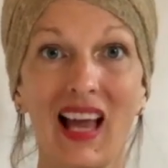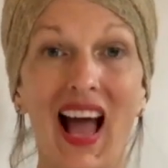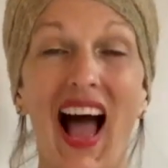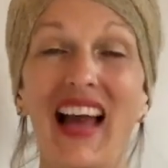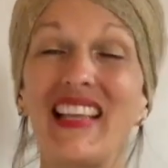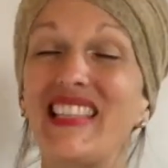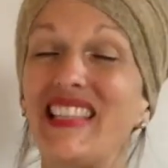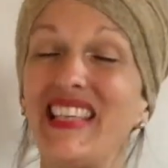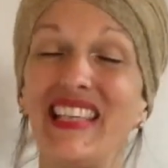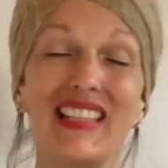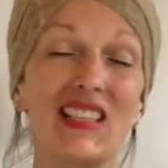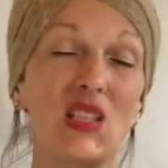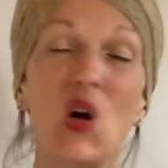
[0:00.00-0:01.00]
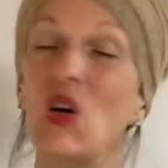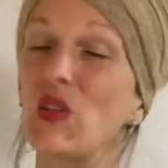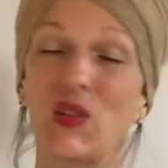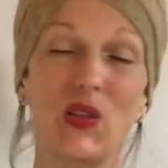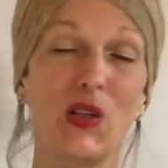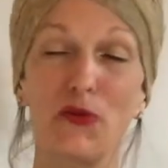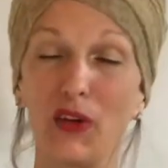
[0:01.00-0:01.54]
I see it's not
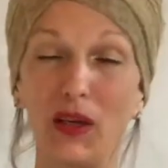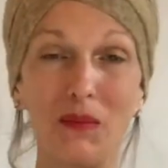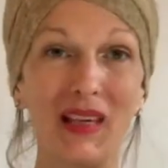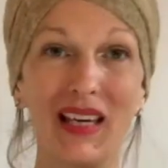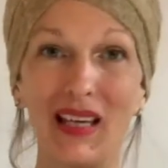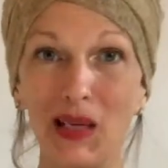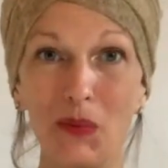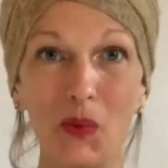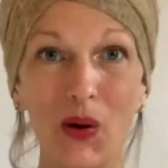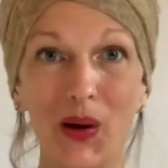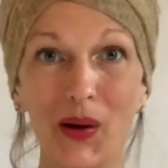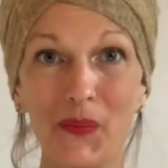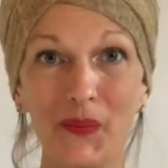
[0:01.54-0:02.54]
serving me anymore,